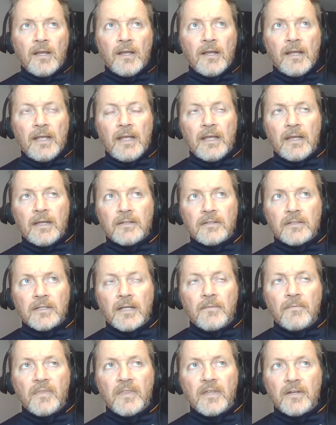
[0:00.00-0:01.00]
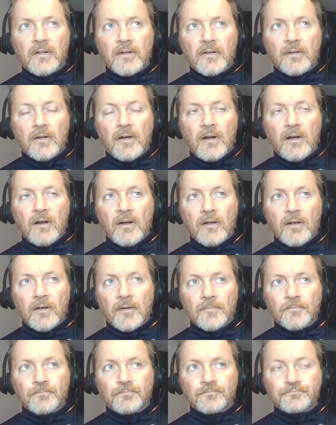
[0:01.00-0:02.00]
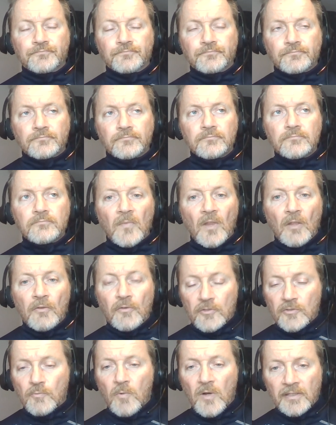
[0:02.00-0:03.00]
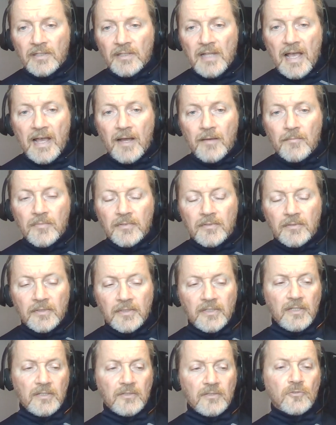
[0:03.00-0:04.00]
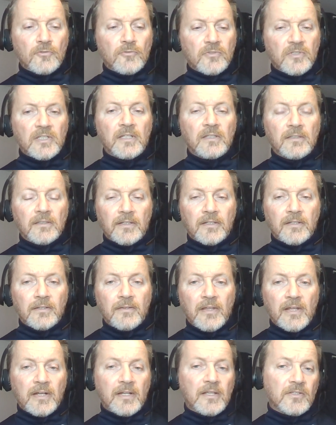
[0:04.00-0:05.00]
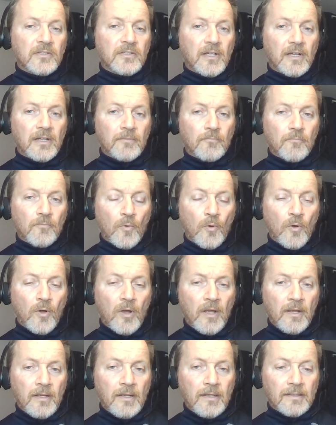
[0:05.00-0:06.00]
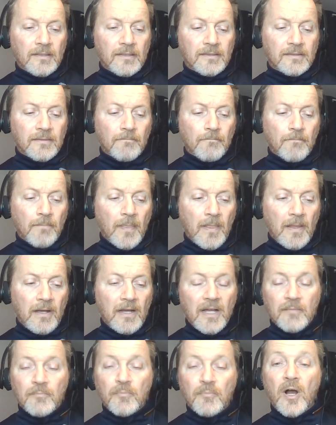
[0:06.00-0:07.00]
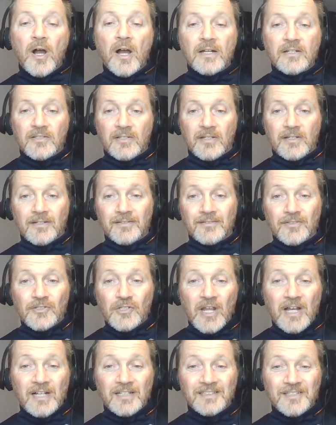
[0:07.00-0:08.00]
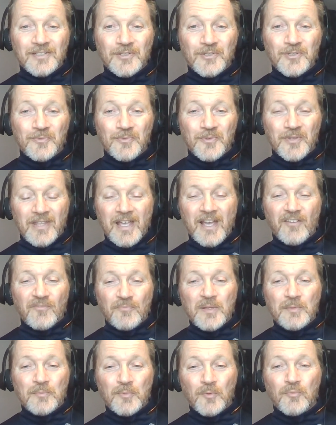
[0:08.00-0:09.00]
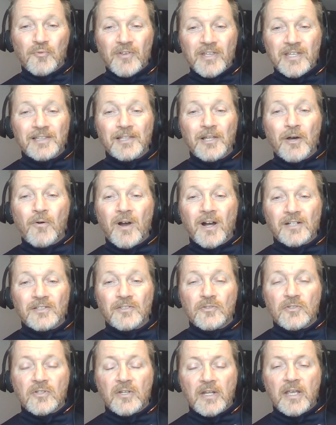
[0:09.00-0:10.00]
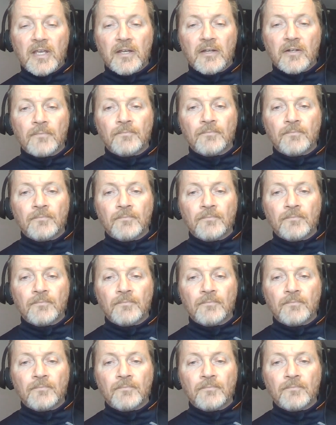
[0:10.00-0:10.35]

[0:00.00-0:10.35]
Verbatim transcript: And there are there's one lab in, in New Zealand that has done um, a hypoxic challenge where they have people breathe low oxygen air